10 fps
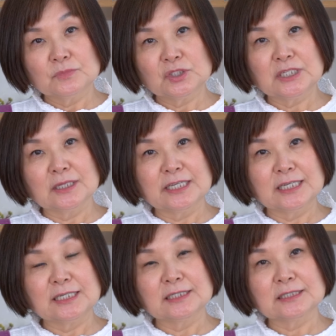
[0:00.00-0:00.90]

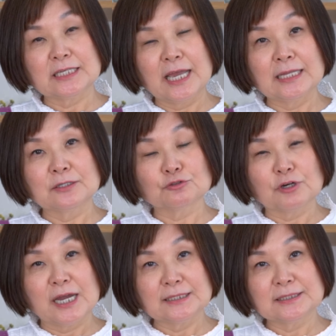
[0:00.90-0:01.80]
chilies and
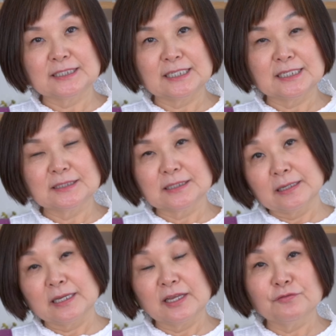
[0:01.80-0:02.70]
dry seeds
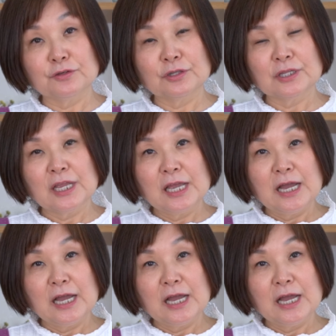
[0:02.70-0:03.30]
and even